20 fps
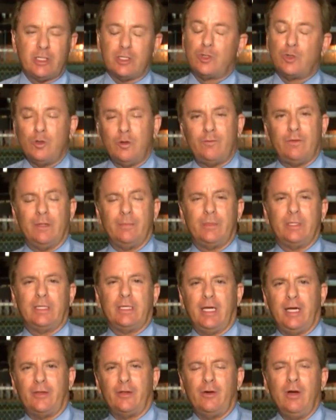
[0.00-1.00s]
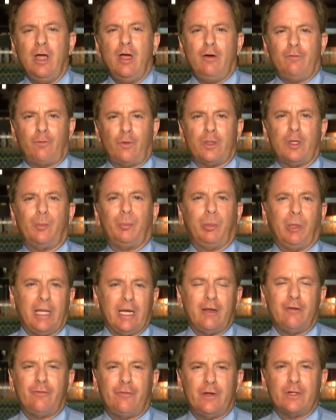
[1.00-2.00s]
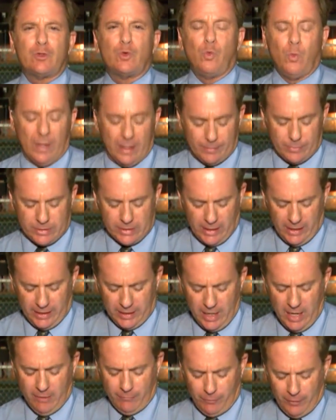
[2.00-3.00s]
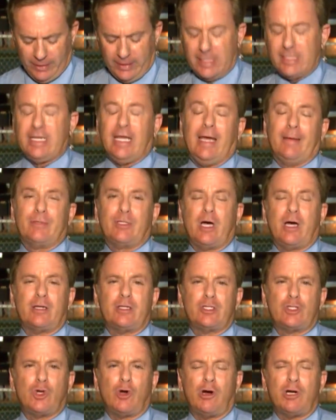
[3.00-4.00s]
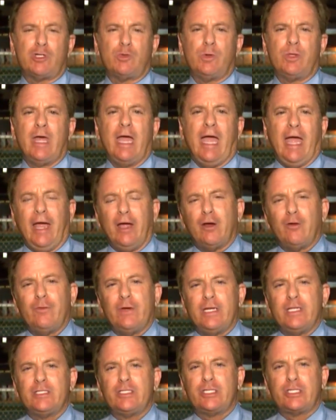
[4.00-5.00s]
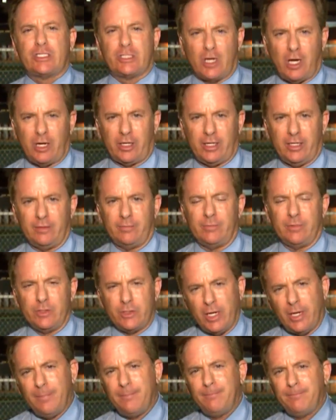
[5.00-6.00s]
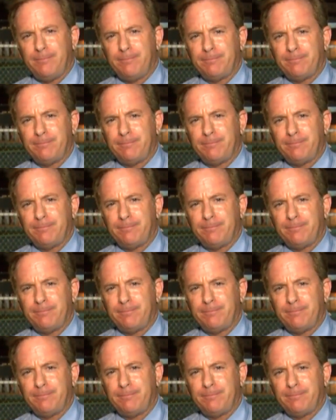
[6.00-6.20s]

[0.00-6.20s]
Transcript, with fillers: the two of them together, for the Plenty of Fish website. Frankie Tapscott is charged with aggravated stalking. Jen?